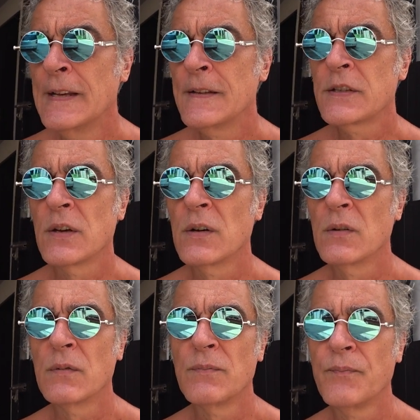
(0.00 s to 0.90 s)

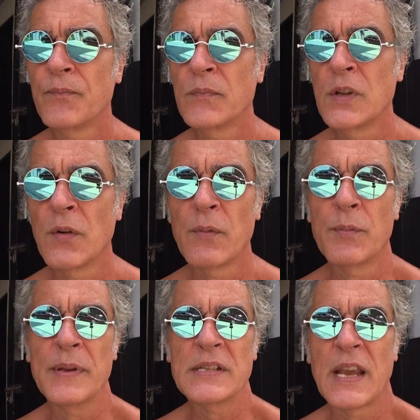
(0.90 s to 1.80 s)
So it
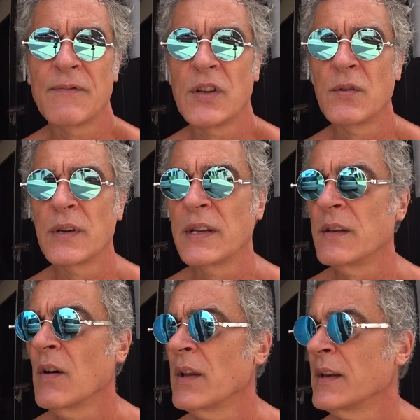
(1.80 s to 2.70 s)
would be safe to do it
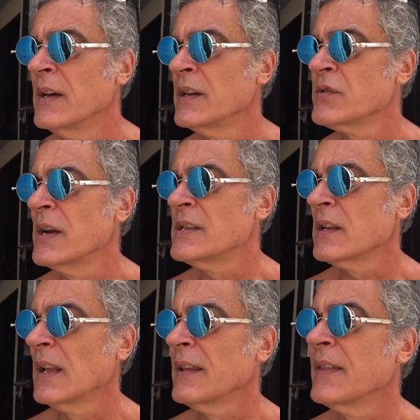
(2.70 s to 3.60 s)
on a
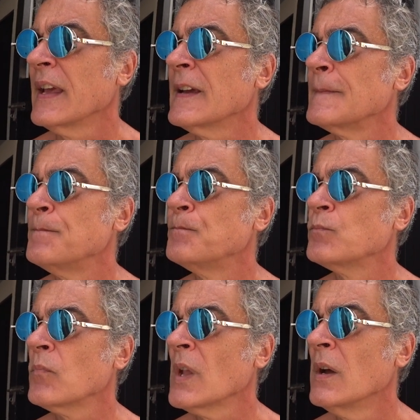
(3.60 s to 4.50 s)
tricycle, I think.
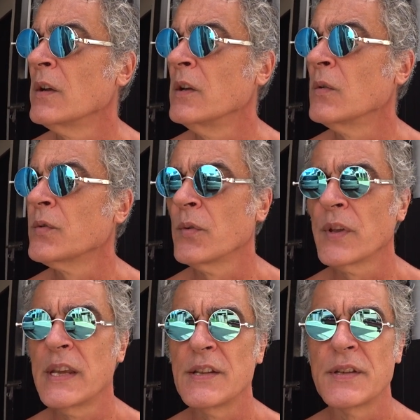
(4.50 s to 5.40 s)
Throw the
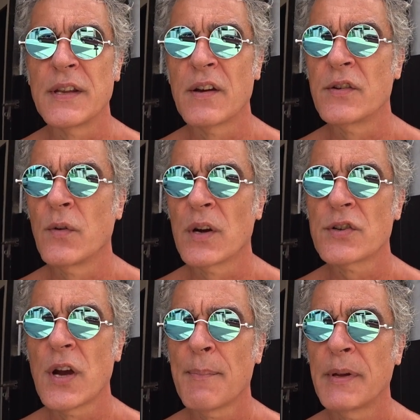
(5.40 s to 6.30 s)
kids in there and do our
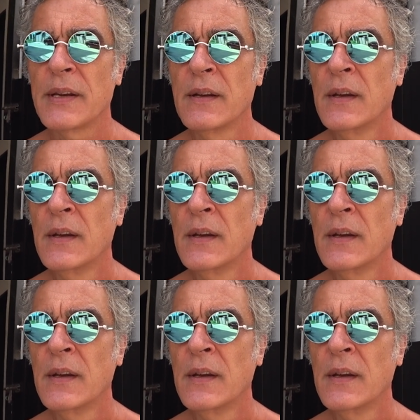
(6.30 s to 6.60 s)
shopping.